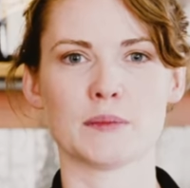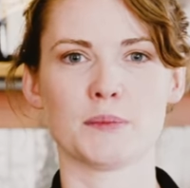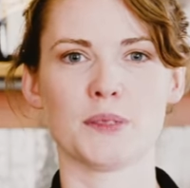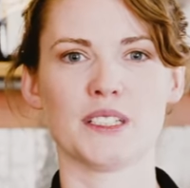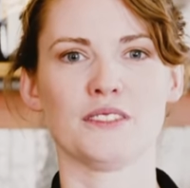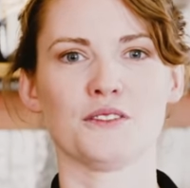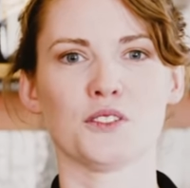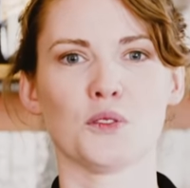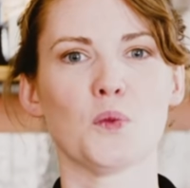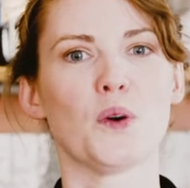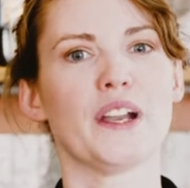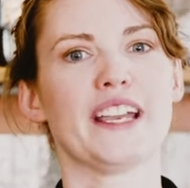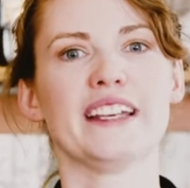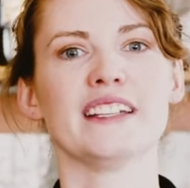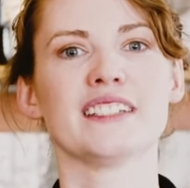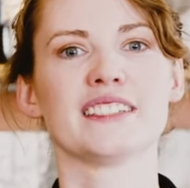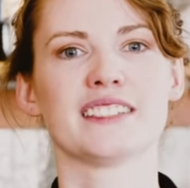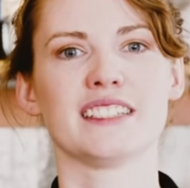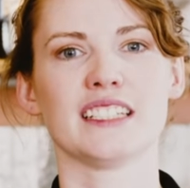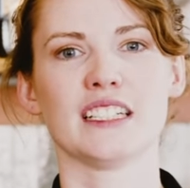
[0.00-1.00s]
a bit of a
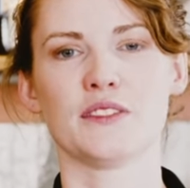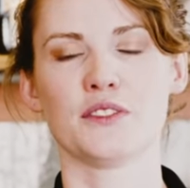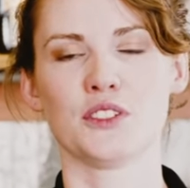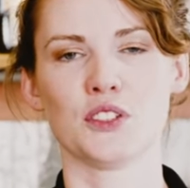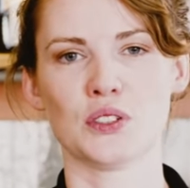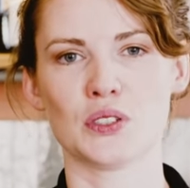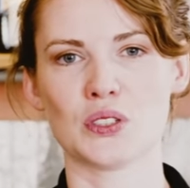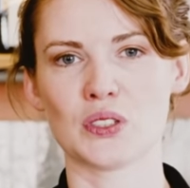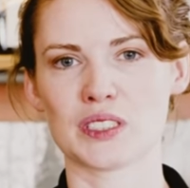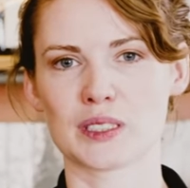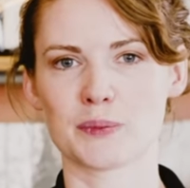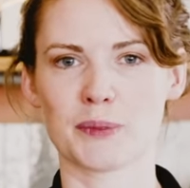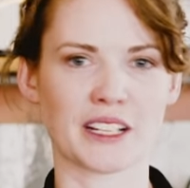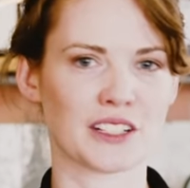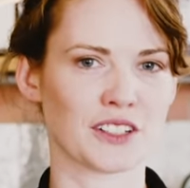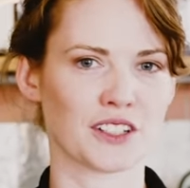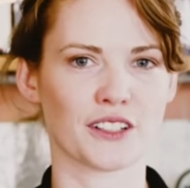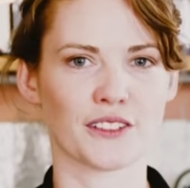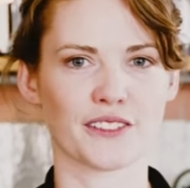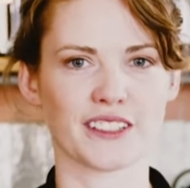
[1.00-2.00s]
waste if you
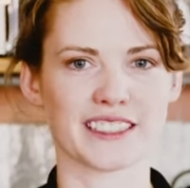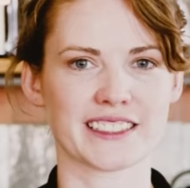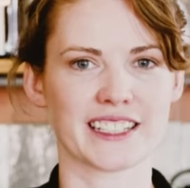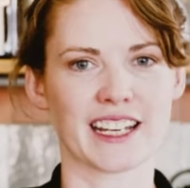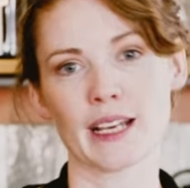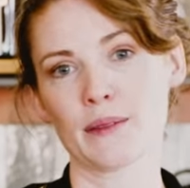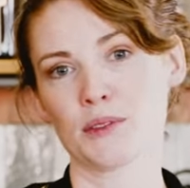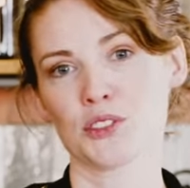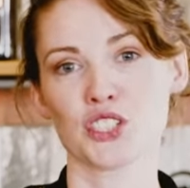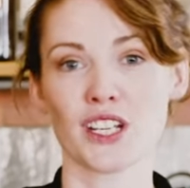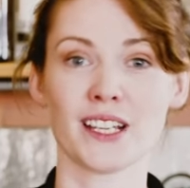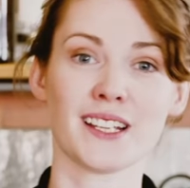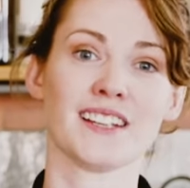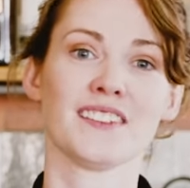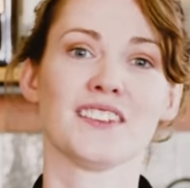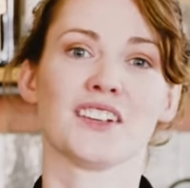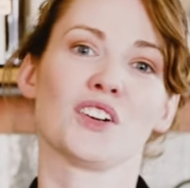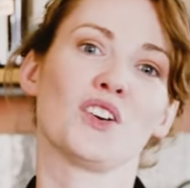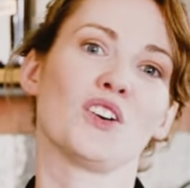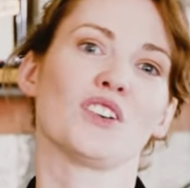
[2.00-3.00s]
spend all of this time
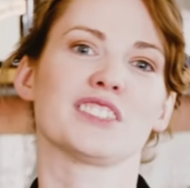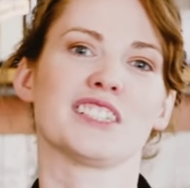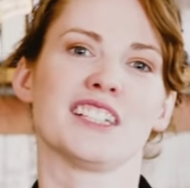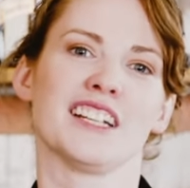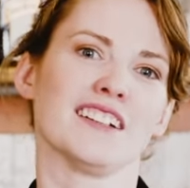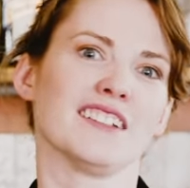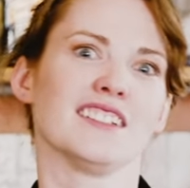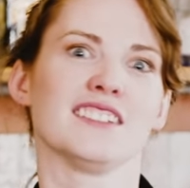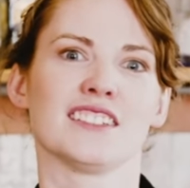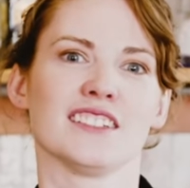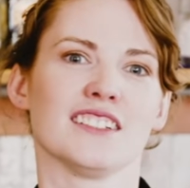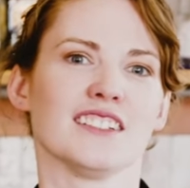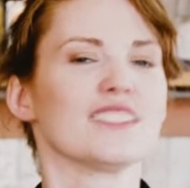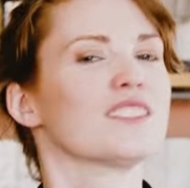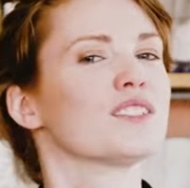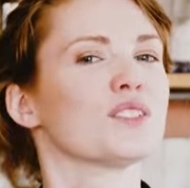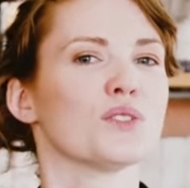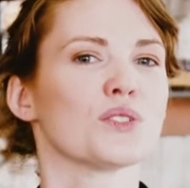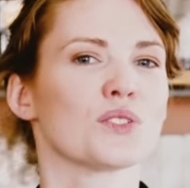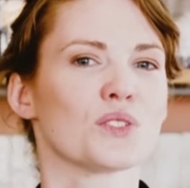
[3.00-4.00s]
shaking the cocktail until
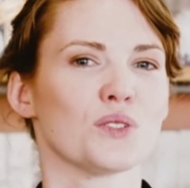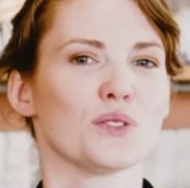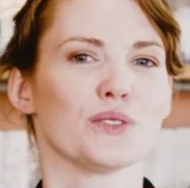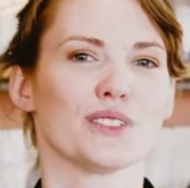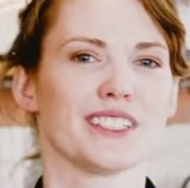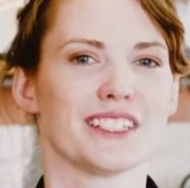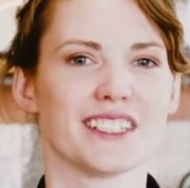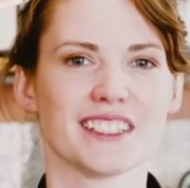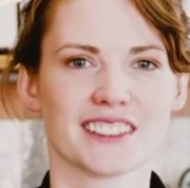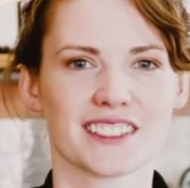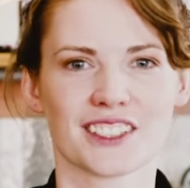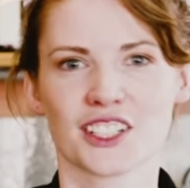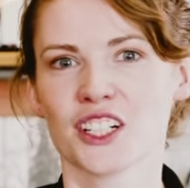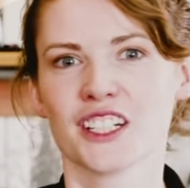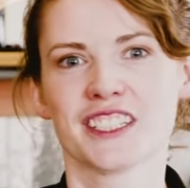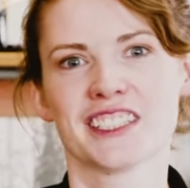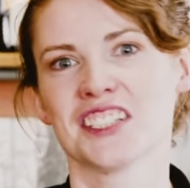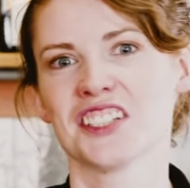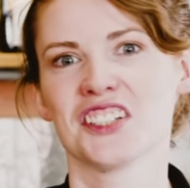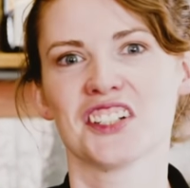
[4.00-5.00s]
it's so cold that it's
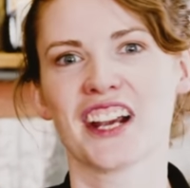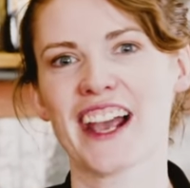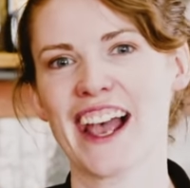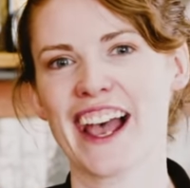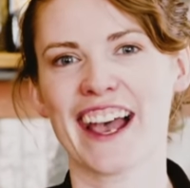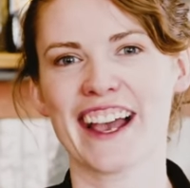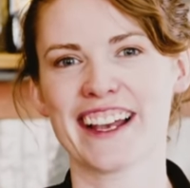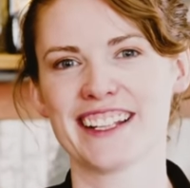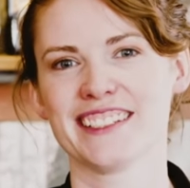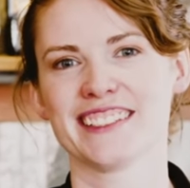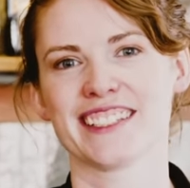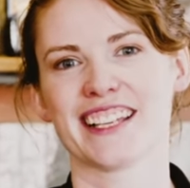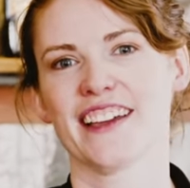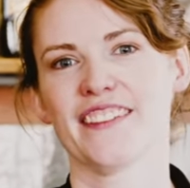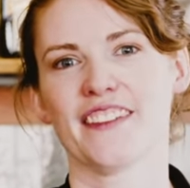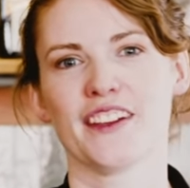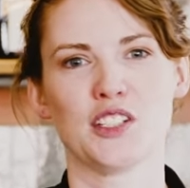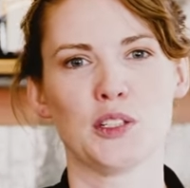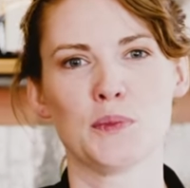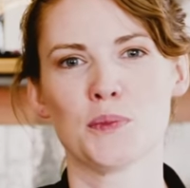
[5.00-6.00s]
hurting your hands
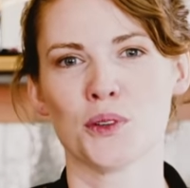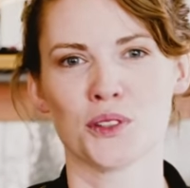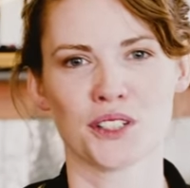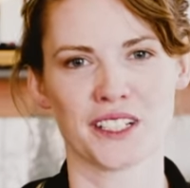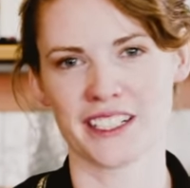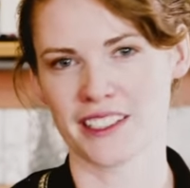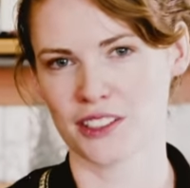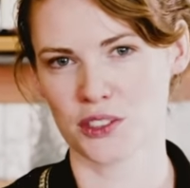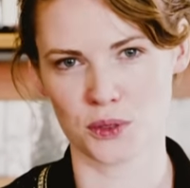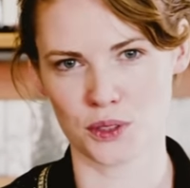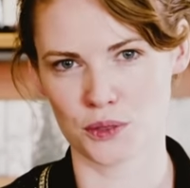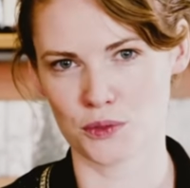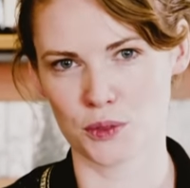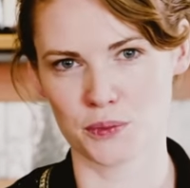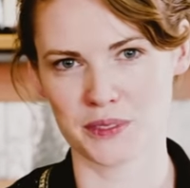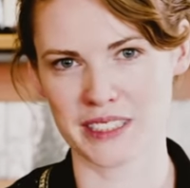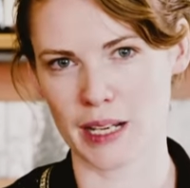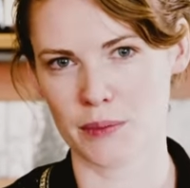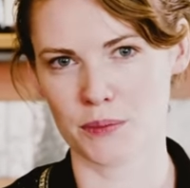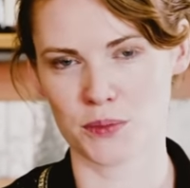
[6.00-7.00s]
and then you pour it into a
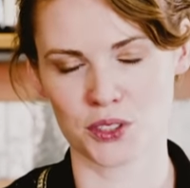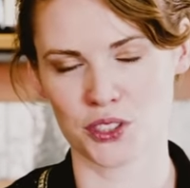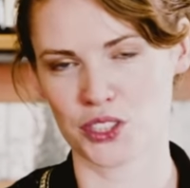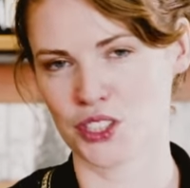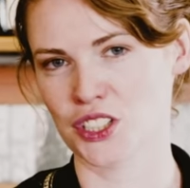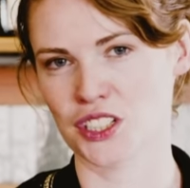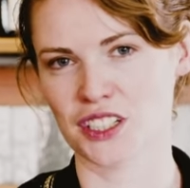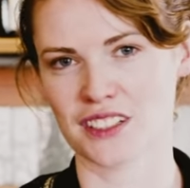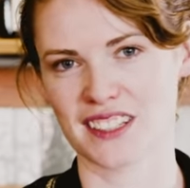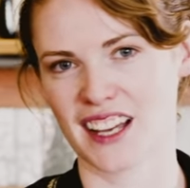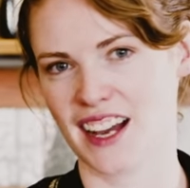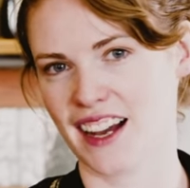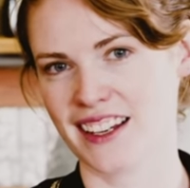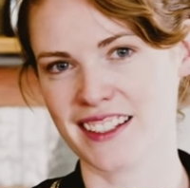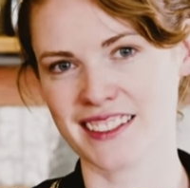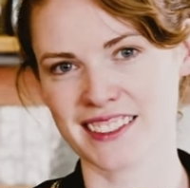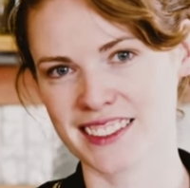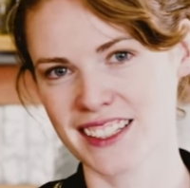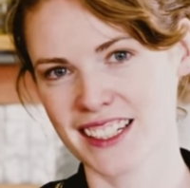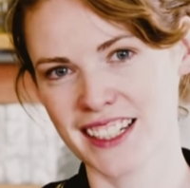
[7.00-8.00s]
room temperature
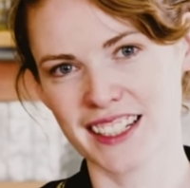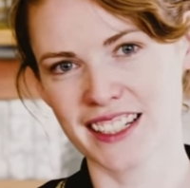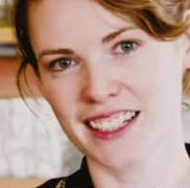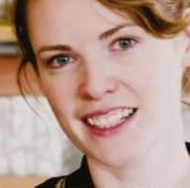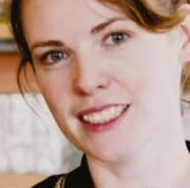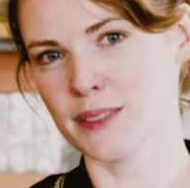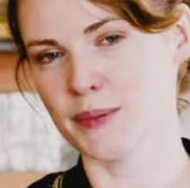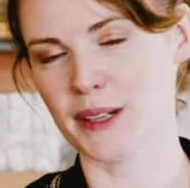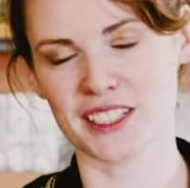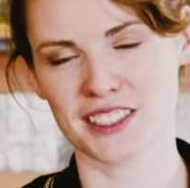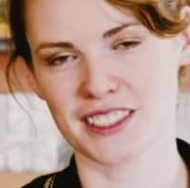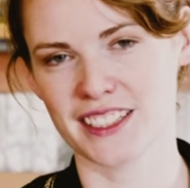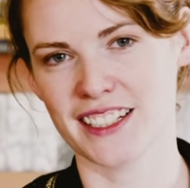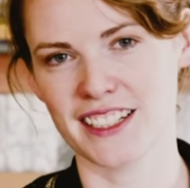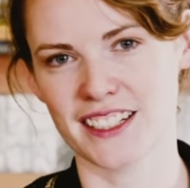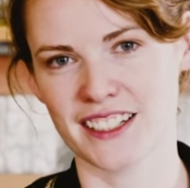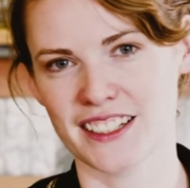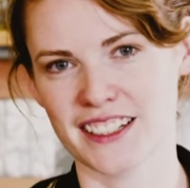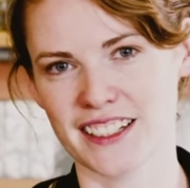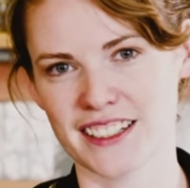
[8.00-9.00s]
glass, especially
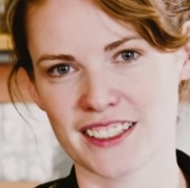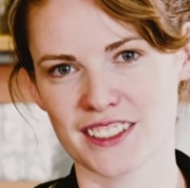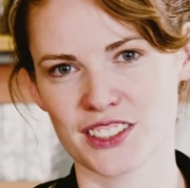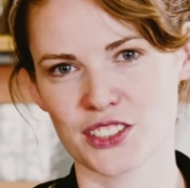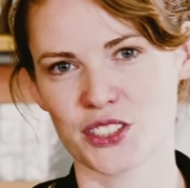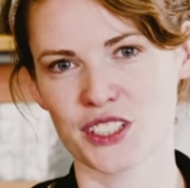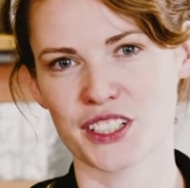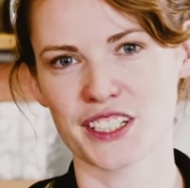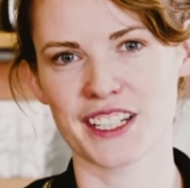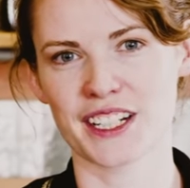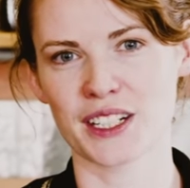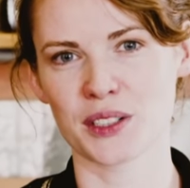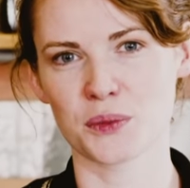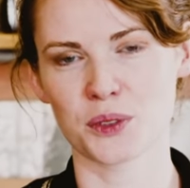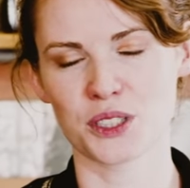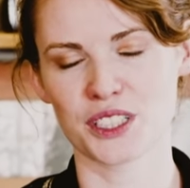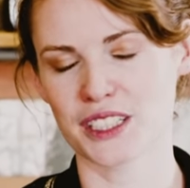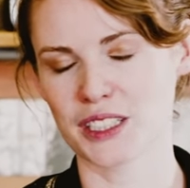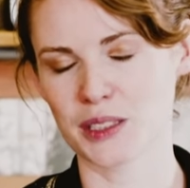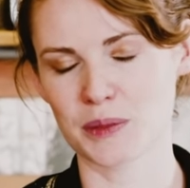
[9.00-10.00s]
here in Australia
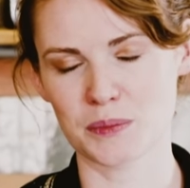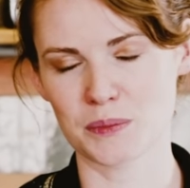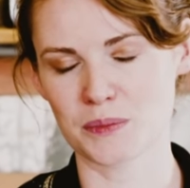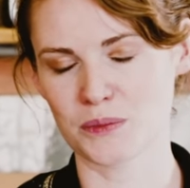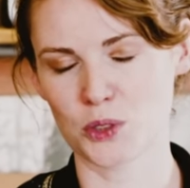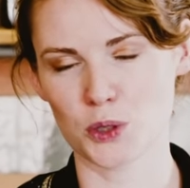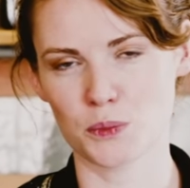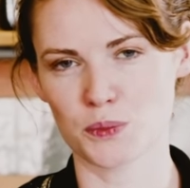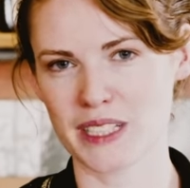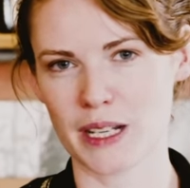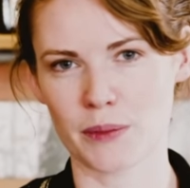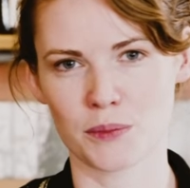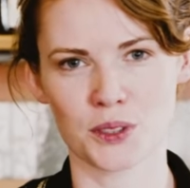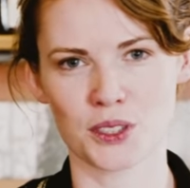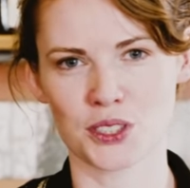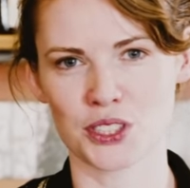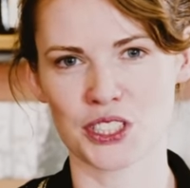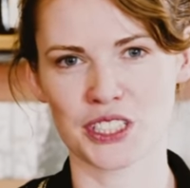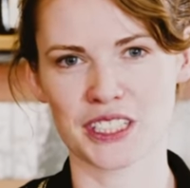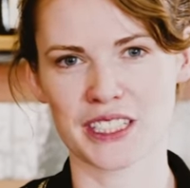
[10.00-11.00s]
where room
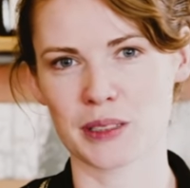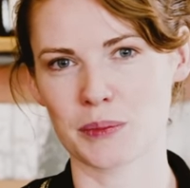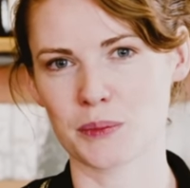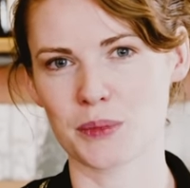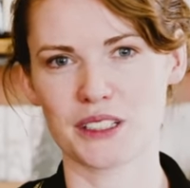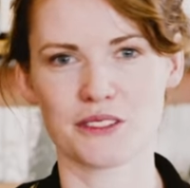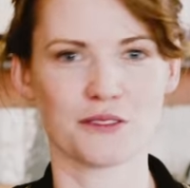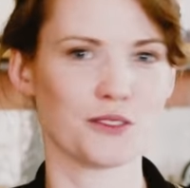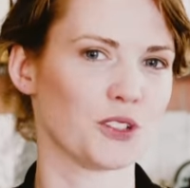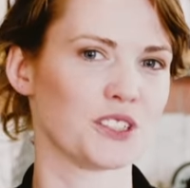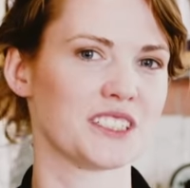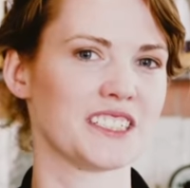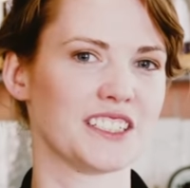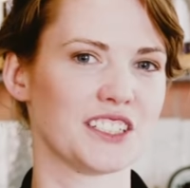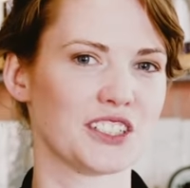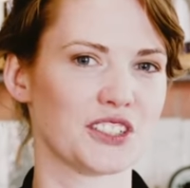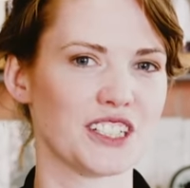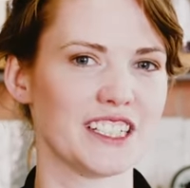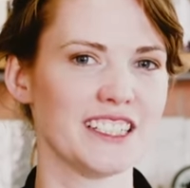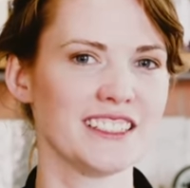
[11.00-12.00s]
temperature can be 40
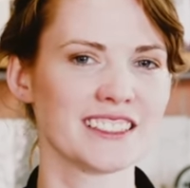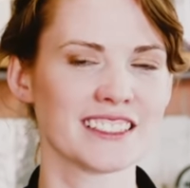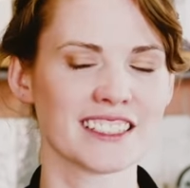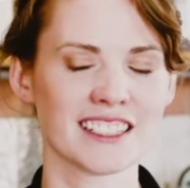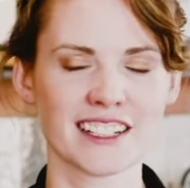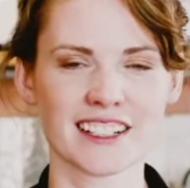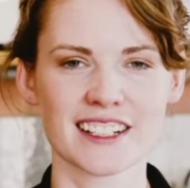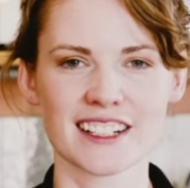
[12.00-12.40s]
degrees.